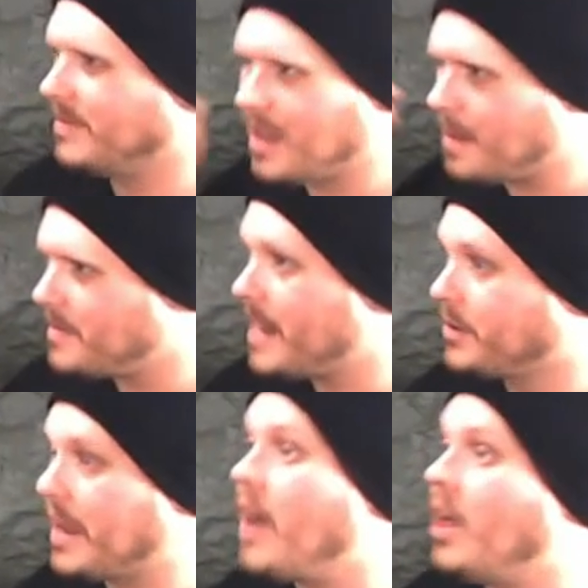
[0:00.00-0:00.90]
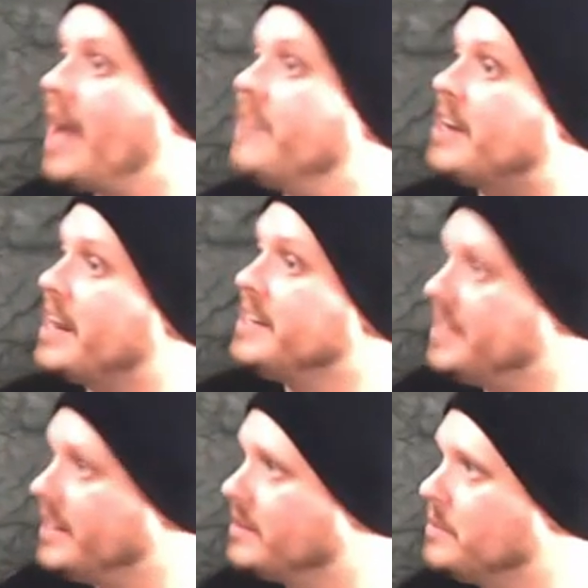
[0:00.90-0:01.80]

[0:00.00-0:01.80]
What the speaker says: come naturally. I'll have an idea